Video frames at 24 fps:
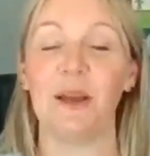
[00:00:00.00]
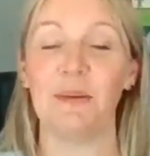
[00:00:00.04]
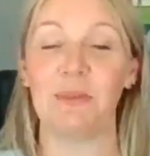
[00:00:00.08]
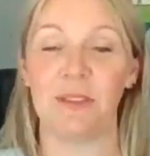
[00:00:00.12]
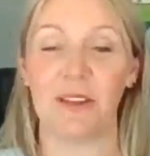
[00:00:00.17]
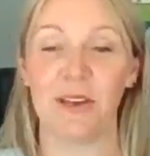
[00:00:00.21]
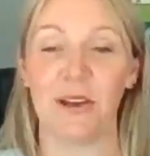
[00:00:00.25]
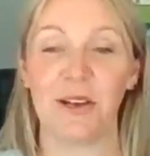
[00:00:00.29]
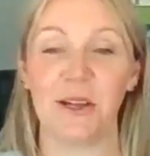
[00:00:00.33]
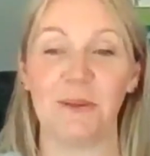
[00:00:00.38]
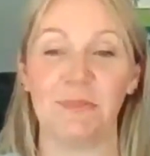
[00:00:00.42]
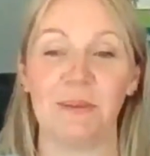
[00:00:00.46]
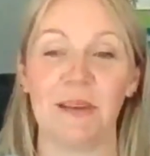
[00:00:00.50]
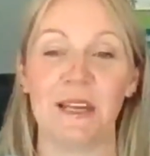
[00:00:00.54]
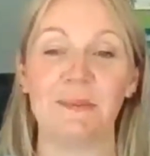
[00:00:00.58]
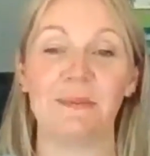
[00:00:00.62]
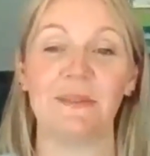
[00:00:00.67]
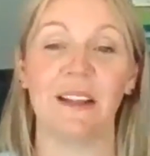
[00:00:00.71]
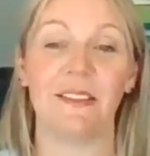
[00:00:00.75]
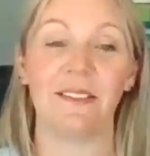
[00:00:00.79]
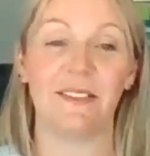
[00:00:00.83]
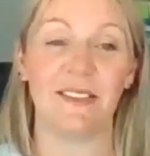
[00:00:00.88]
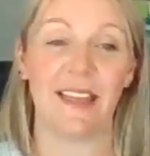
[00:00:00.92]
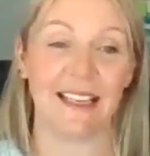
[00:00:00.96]
were the only people
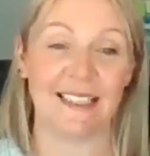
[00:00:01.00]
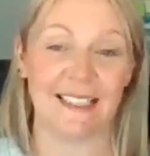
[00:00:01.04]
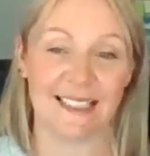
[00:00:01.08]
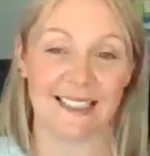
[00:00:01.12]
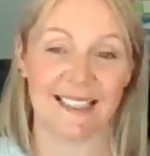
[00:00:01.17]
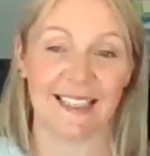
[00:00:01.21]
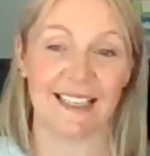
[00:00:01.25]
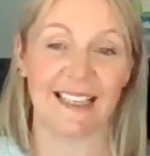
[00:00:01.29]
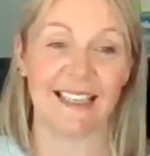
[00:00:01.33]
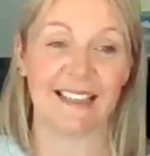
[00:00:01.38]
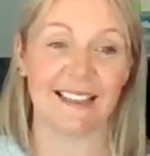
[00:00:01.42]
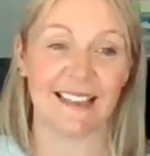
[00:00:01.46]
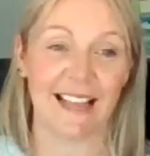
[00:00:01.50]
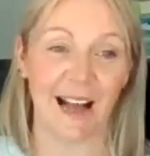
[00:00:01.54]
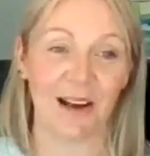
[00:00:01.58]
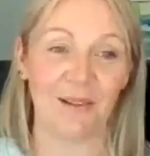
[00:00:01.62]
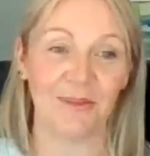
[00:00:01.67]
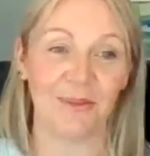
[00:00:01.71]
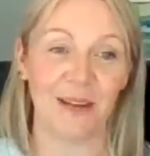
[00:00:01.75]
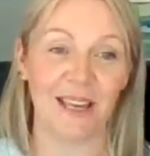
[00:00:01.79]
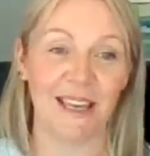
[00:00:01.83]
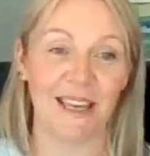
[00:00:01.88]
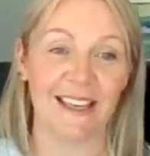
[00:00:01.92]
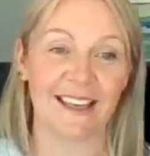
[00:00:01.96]
that they seen that
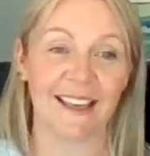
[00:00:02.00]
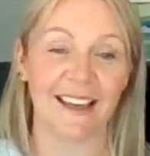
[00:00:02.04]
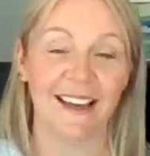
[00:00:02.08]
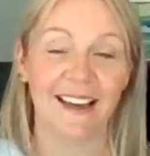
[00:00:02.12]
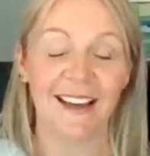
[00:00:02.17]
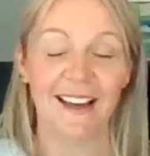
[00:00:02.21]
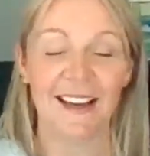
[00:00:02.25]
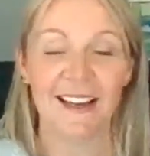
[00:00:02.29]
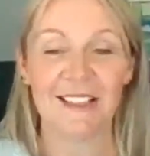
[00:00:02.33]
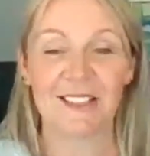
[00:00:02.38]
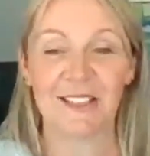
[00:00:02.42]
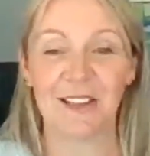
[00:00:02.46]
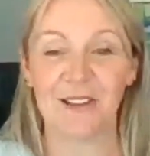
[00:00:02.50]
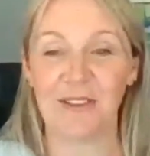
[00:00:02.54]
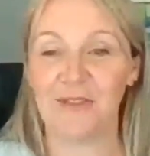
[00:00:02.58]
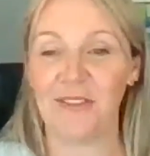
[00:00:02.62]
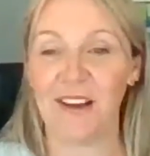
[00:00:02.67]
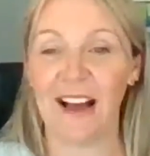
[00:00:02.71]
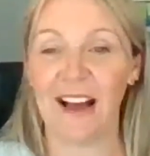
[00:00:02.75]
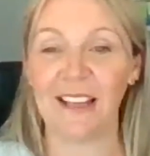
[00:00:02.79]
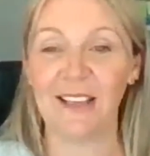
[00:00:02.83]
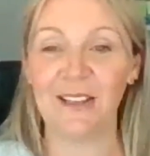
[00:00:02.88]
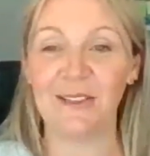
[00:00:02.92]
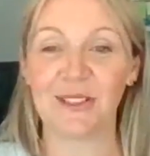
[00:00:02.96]
week. So if
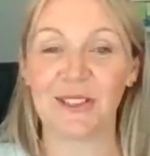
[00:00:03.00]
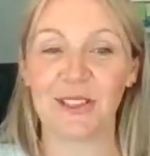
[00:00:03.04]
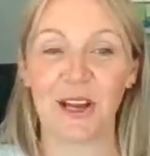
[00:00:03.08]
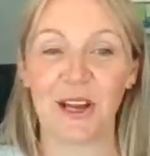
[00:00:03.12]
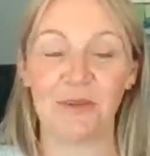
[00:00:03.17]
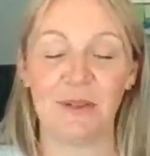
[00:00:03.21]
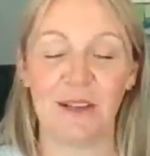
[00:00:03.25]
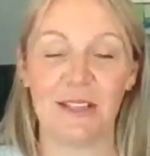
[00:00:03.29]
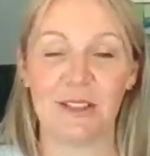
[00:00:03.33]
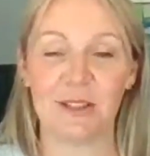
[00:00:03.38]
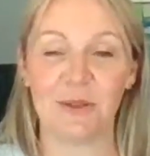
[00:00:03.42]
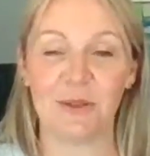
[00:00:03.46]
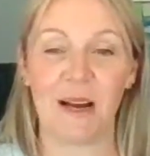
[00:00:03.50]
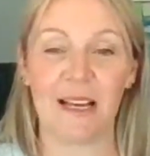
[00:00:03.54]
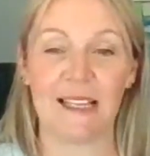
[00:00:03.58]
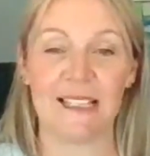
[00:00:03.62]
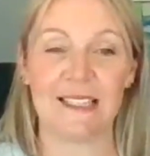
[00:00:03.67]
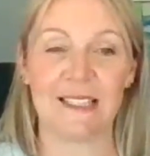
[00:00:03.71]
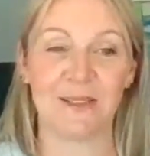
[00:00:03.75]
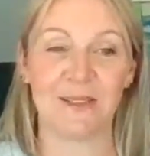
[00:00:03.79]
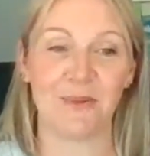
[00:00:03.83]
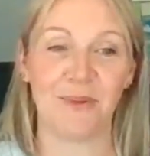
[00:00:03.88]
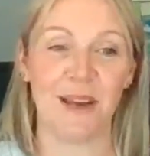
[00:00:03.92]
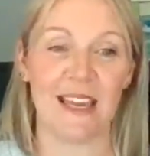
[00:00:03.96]
I used to go in
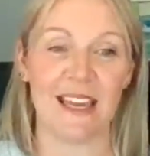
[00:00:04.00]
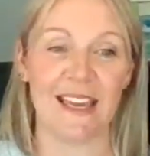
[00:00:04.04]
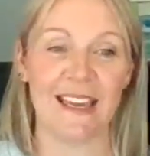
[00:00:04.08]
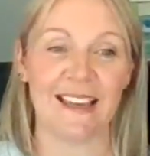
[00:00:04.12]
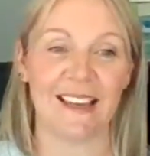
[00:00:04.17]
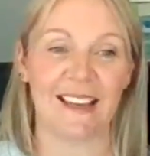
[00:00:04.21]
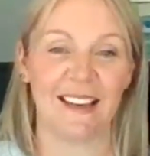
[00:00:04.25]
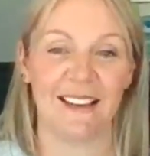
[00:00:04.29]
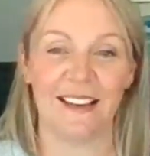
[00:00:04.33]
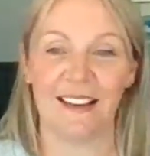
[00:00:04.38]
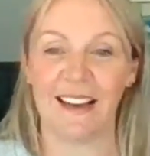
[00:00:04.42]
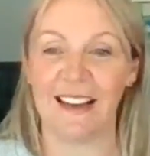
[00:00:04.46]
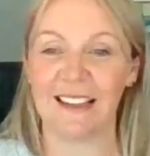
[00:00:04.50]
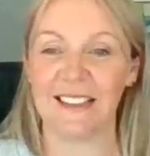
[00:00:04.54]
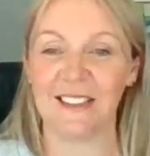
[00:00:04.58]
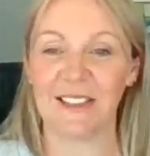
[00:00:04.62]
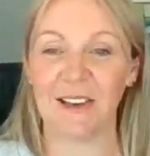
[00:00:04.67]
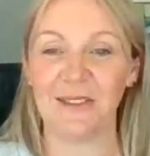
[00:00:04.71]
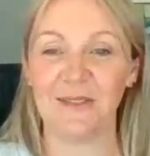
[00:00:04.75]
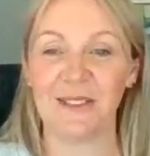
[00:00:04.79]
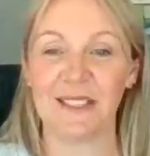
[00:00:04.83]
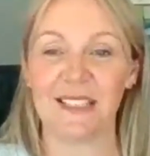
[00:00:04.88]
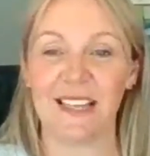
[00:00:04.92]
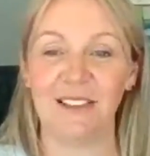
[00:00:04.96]
twice a week, I don't
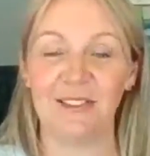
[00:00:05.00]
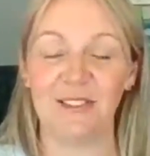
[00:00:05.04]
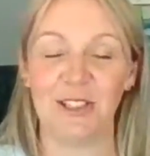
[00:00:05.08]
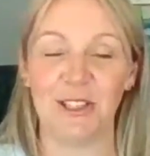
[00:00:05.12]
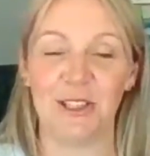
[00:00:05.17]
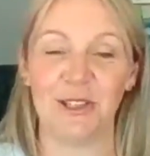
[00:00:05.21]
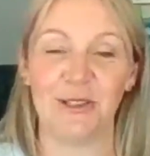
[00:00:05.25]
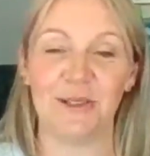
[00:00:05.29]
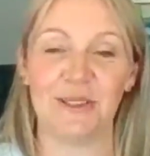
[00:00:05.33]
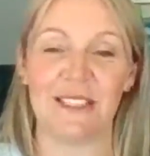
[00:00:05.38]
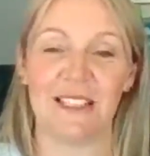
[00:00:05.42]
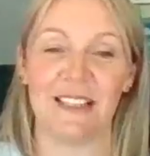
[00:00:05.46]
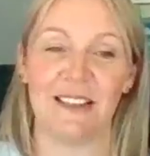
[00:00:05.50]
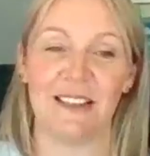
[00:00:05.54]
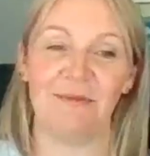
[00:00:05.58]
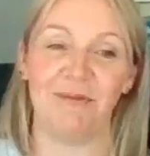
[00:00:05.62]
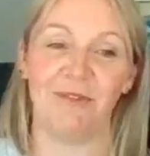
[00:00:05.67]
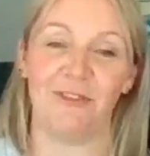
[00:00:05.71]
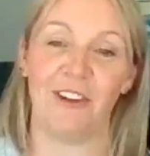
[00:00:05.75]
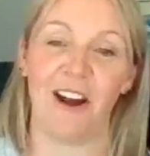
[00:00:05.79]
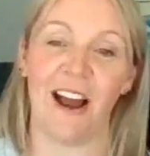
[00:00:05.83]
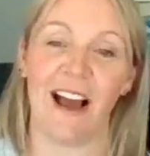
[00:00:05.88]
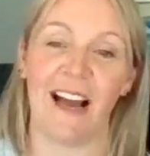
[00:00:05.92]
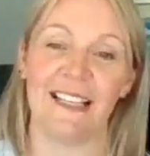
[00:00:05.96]
know, say Tuesday,
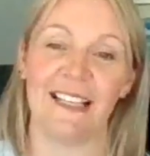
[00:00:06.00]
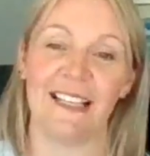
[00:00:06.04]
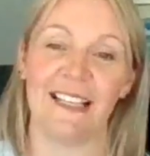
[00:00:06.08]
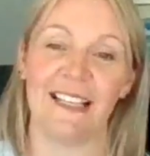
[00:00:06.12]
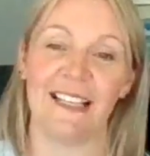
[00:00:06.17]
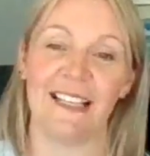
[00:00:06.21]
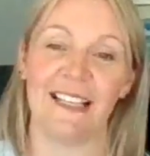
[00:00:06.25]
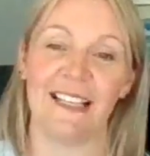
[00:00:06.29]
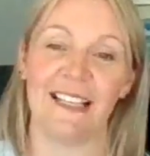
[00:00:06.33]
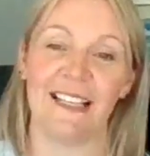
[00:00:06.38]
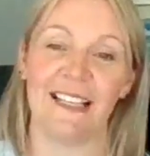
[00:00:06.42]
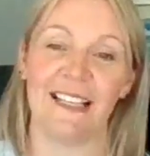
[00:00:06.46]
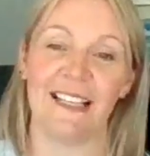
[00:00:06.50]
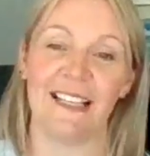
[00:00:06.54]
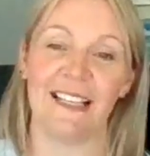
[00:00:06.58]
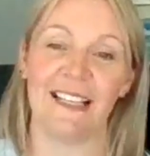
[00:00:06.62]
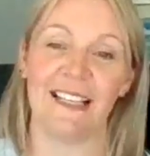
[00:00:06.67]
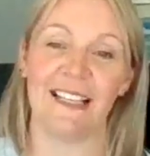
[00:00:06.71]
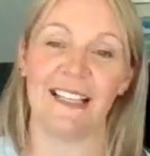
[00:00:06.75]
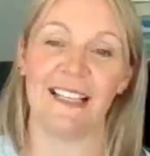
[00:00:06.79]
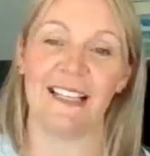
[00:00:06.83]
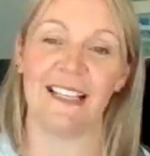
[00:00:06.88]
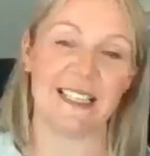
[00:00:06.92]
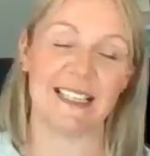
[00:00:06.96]

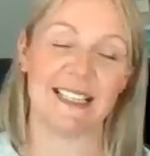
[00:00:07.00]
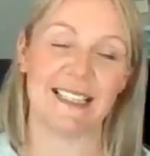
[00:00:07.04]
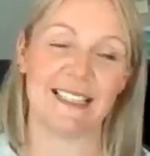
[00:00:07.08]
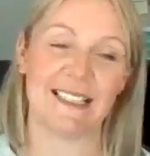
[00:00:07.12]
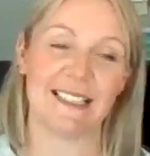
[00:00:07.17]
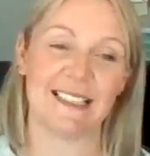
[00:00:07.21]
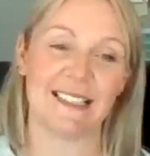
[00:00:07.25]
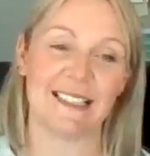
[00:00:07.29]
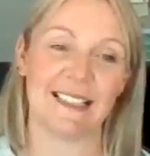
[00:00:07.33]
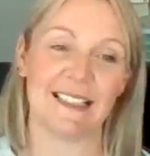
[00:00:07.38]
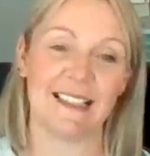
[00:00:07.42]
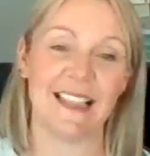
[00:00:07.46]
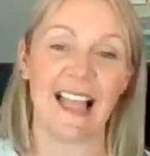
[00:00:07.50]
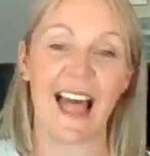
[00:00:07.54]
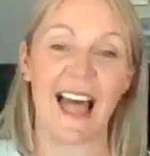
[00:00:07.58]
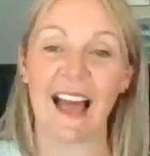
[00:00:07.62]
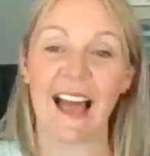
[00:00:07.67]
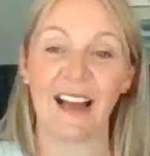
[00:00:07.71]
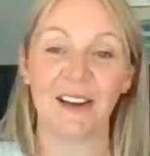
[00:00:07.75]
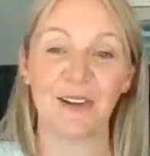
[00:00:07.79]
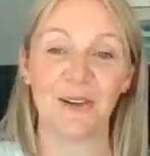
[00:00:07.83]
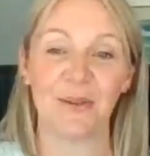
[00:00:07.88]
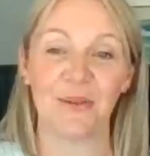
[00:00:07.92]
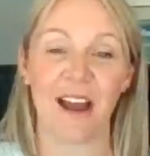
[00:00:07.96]
Friday to get
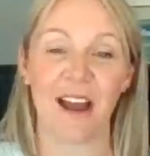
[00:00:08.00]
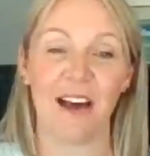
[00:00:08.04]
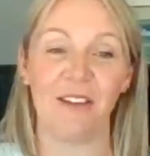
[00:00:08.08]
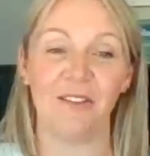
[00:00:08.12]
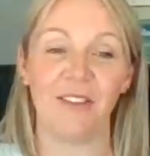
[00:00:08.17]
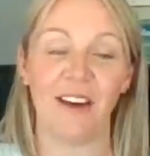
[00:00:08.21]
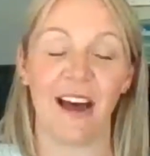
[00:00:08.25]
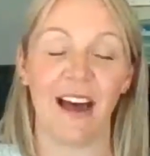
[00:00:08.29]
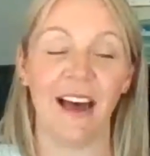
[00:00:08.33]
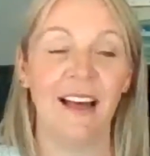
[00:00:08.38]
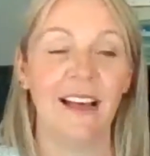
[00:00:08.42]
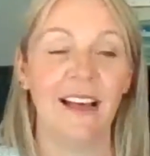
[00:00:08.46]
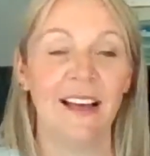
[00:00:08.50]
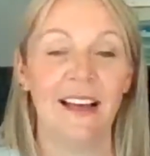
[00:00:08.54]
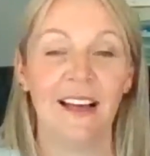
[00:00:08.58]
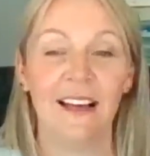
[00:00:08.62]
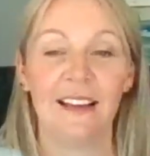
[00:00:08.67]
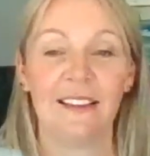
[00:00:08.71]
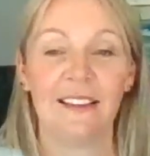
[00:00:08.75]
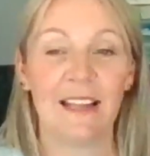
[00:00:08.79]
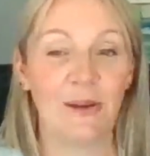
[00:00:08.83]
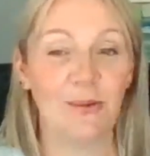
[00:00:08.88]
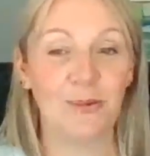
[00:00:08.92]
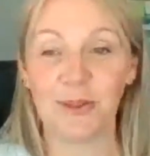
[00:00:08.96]
somebody's leg or whatever,
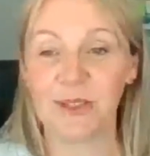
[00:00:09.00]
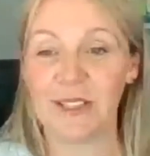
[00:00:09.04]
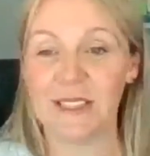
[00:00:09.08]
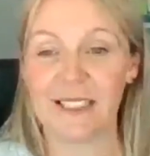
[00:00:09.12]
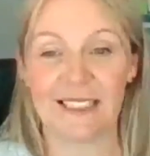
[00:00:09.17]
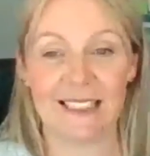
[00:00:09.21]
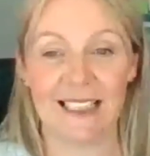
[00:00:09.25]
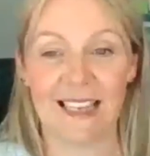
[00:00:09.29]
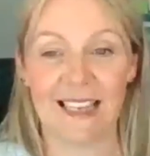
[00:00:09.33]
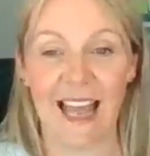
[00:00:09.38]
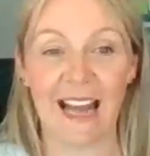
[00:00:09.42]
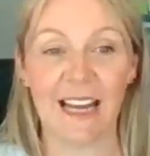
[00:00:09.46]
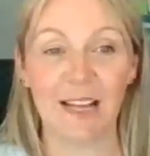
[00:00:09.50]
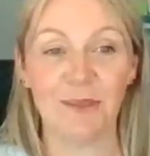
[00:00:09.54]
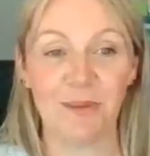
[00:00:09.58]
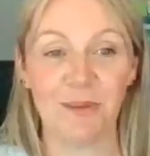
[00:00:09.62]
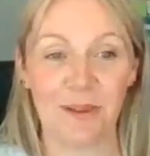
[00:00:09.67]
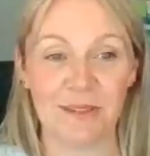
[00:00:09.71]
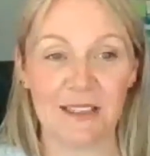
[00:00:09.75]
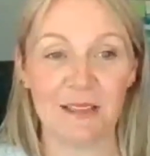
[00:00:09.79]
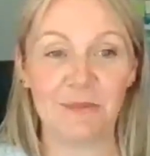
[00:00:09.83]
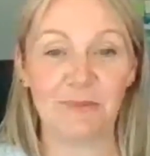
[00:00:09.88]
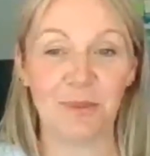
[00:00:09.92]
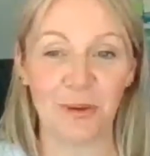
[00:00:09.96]
they wouldn't see
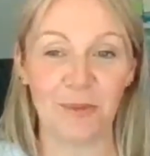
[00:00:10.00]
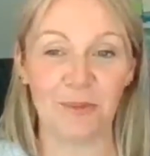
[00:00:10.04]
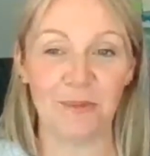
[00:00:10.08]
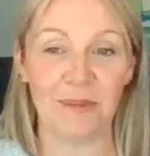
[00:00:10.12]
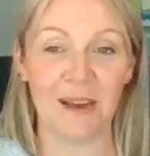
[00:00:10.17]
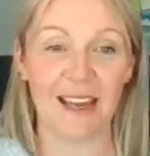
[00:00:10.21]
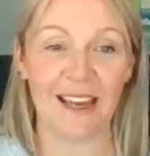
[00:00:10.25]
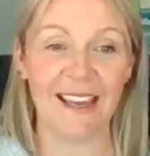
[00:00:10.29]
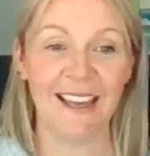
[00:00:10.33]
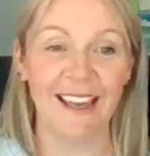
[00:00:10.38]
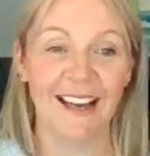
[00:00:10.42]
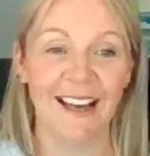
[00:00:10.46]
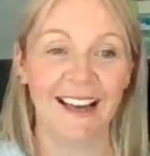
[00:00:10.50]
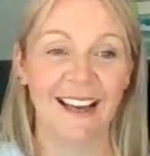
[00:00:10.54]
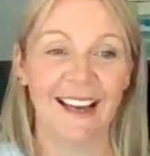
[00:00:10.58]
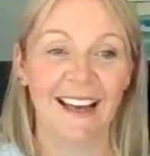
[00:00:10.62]
anybody but me.